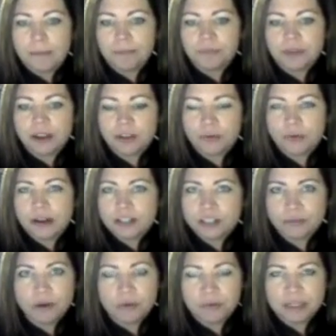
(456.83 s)
Otherwise, you
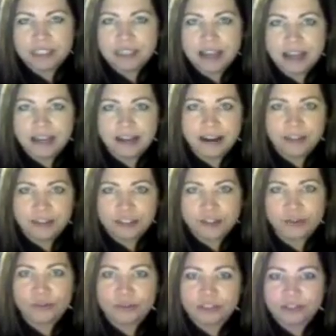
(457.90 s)
won't be standing on the
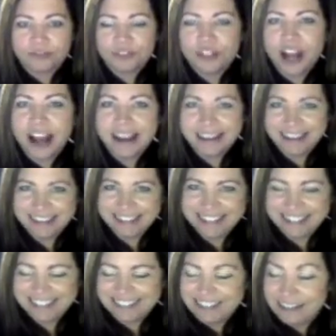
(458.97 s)
shoulders of
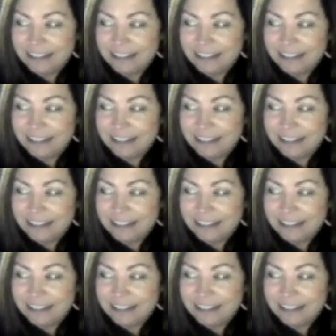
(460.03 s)
giants.